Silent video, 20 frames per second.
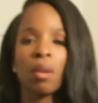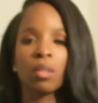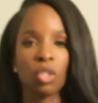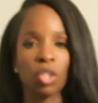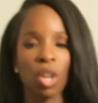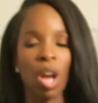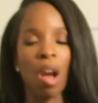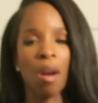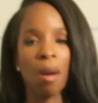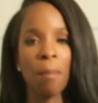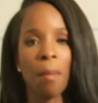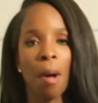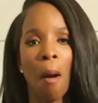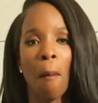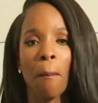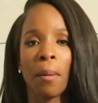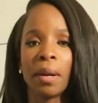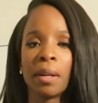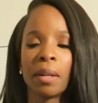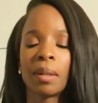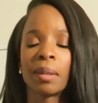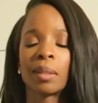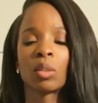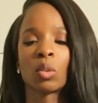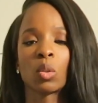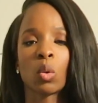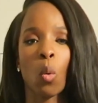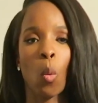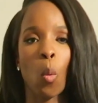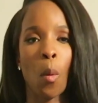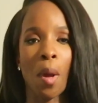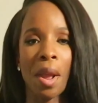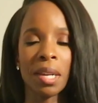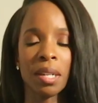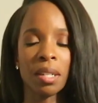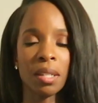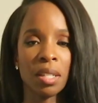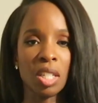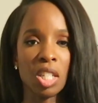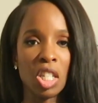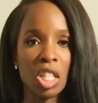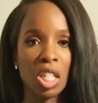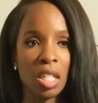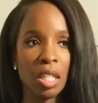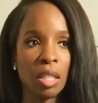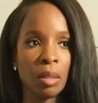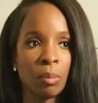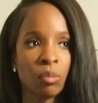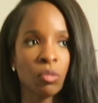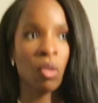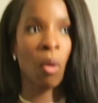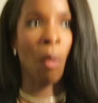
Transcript: zara bomber wing tee